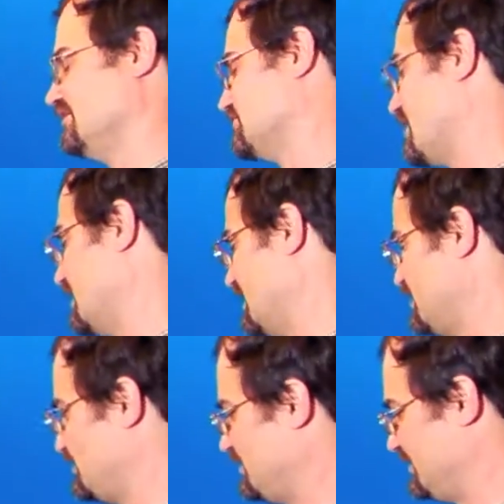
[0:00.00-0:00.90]
is
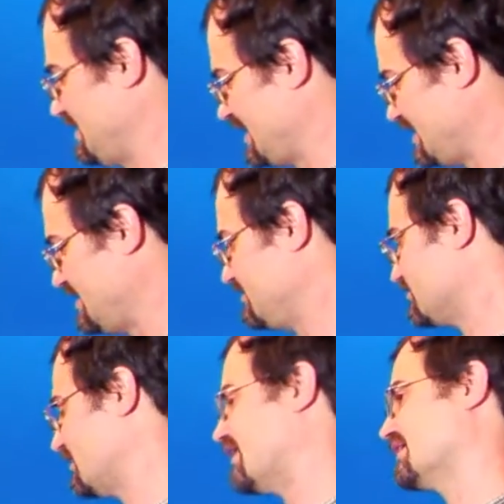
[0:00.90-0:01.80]
high when the
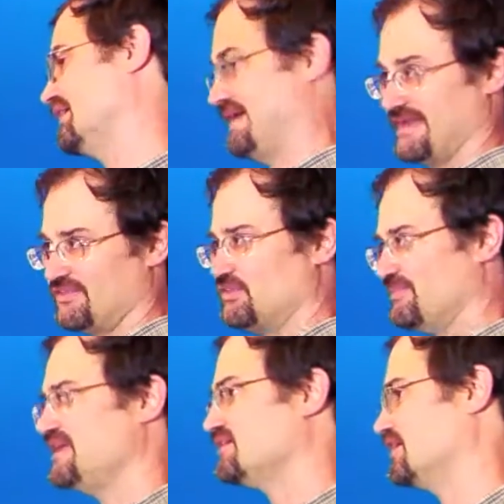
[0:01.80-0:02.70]
A clock
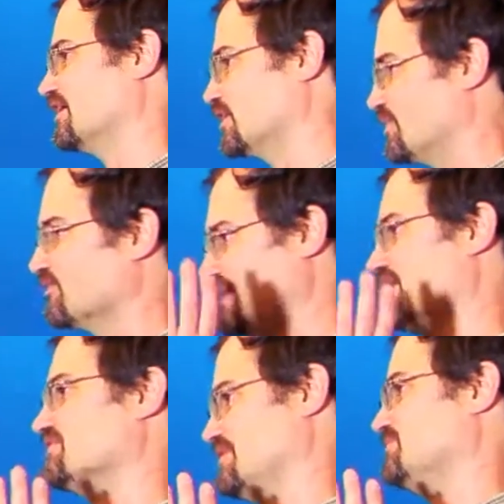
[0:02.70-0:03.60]
and the B clock are both
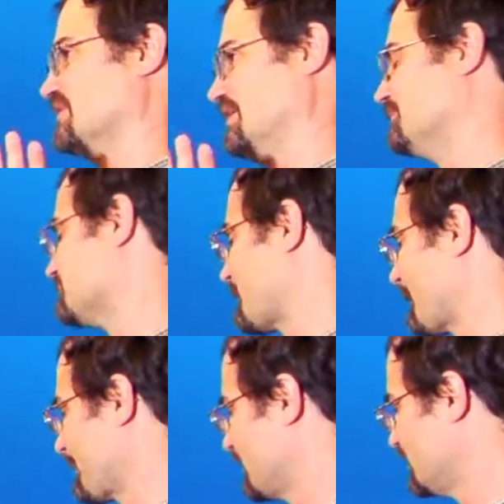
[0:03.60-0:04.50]
high at the same time.
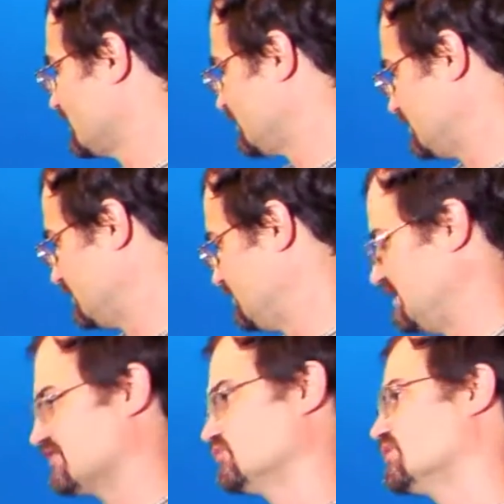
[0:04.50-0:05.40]

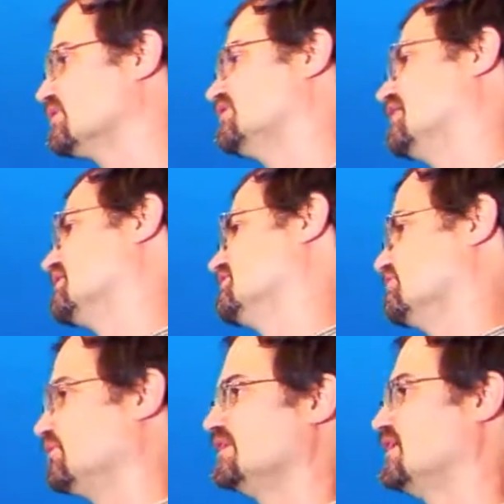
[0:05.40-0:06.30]
And the XOR clock
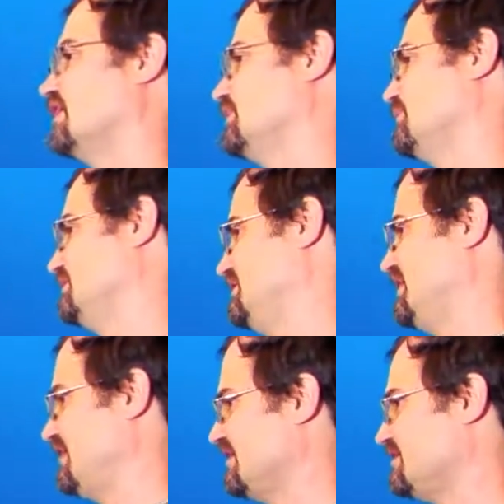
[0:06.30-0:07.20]
is only high when
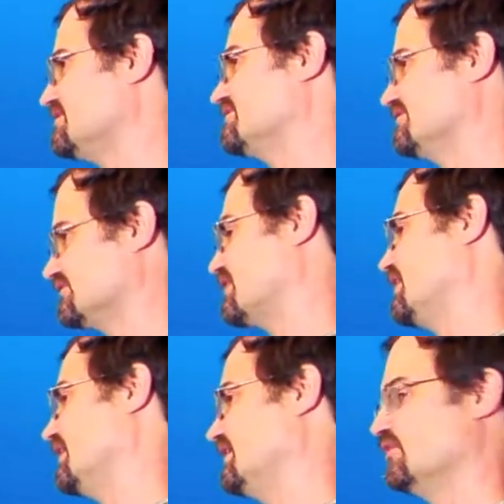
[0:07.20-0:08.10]
the A is
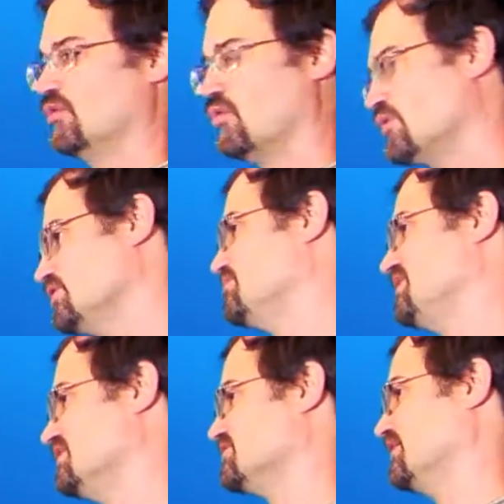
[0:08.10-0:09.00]
high or the
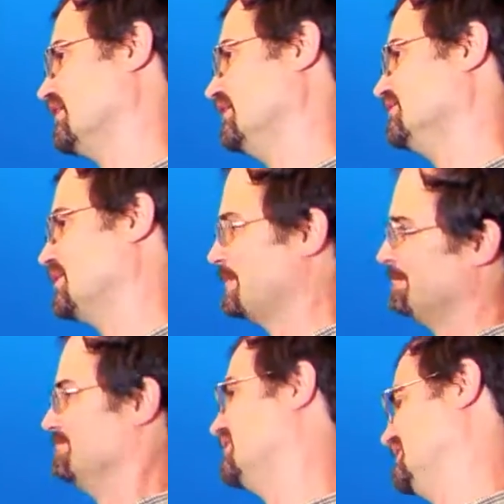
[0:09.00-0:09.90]
B is high,
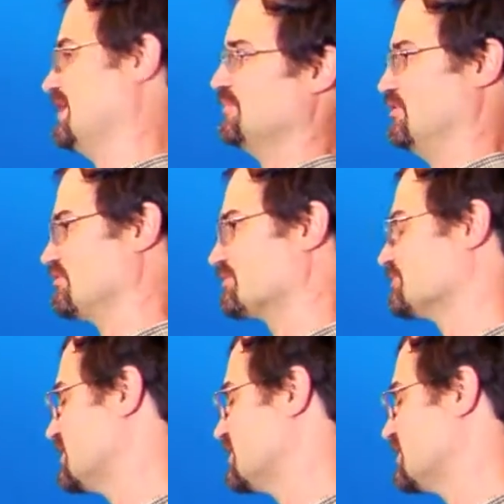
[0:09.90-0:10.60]
but not both.